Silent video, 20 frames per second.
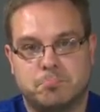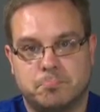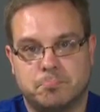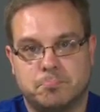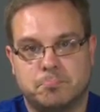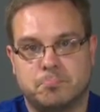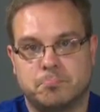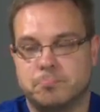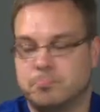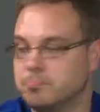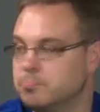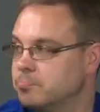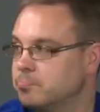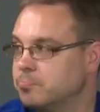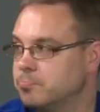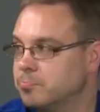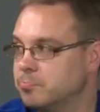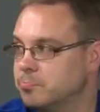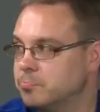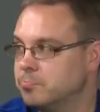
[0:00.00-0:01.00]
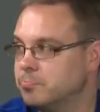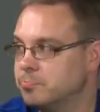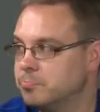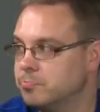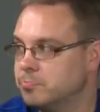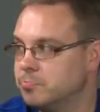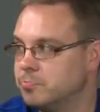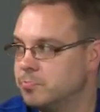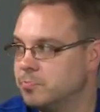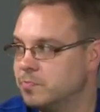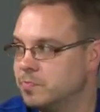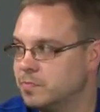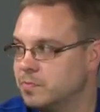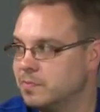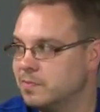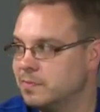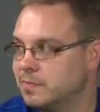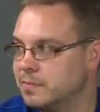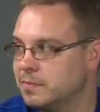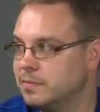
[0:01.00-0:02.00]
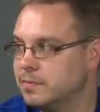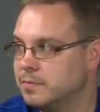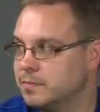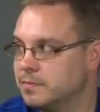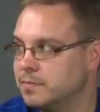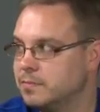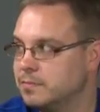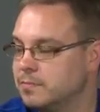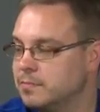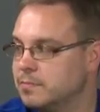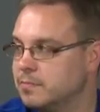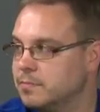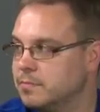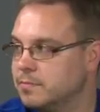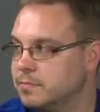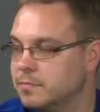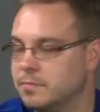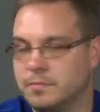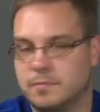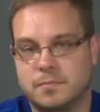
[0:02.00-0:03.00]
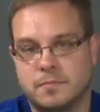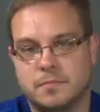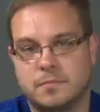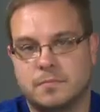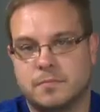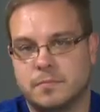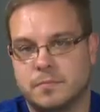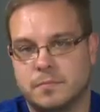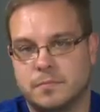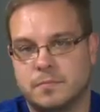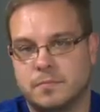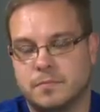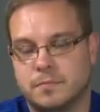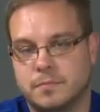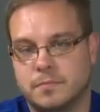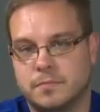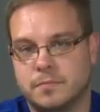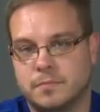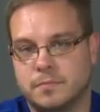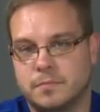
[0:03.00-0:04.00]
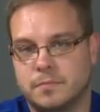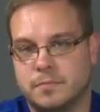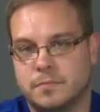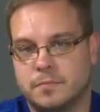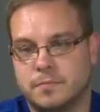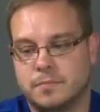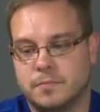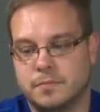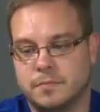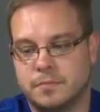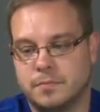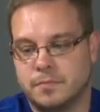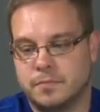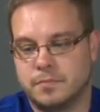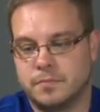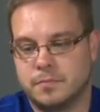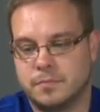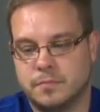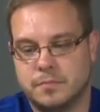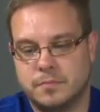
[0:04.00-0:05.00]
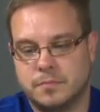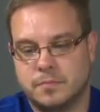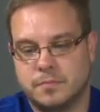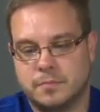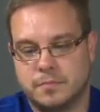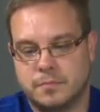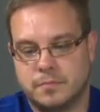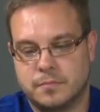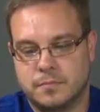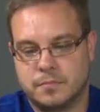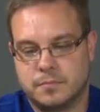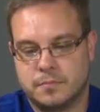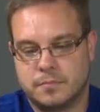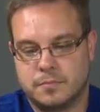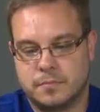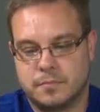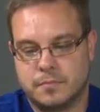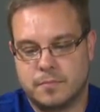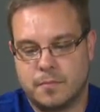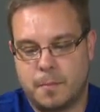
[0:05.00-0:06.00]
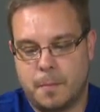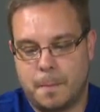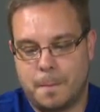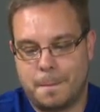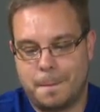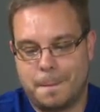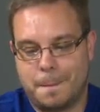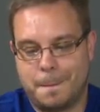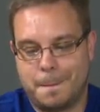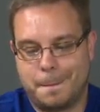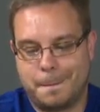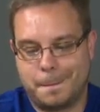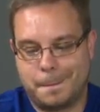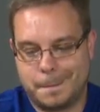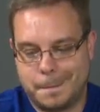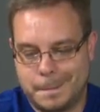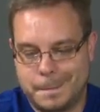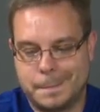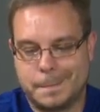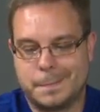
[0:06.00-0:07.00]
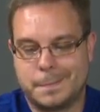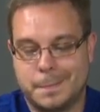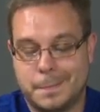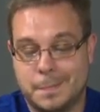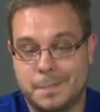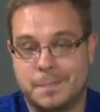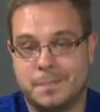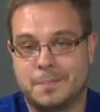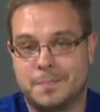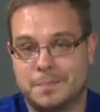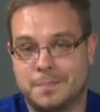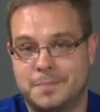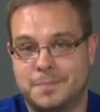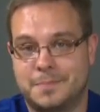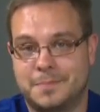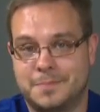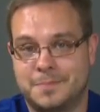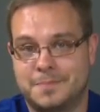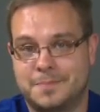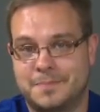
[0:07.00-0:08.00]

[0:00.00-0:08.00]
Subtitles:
(silent)